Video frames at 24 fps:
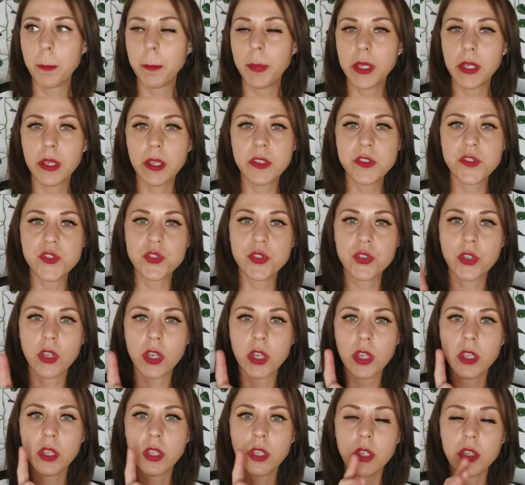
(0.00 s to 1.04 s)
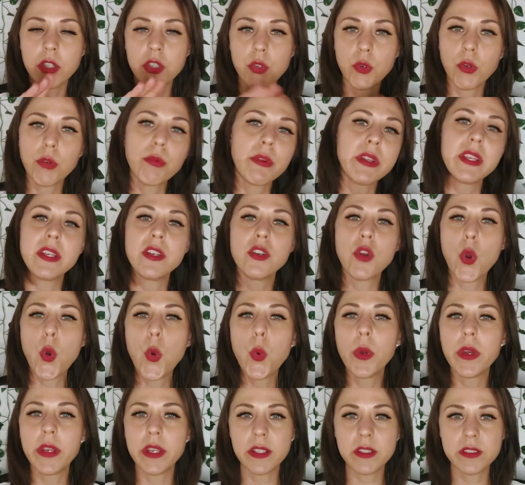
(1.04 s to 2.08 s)
because you already
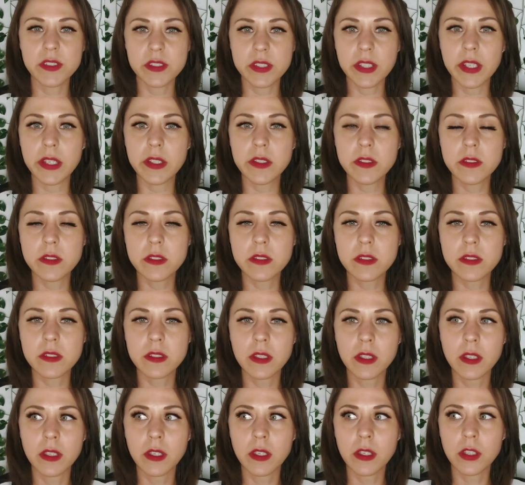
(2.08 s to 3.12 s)
know it exists,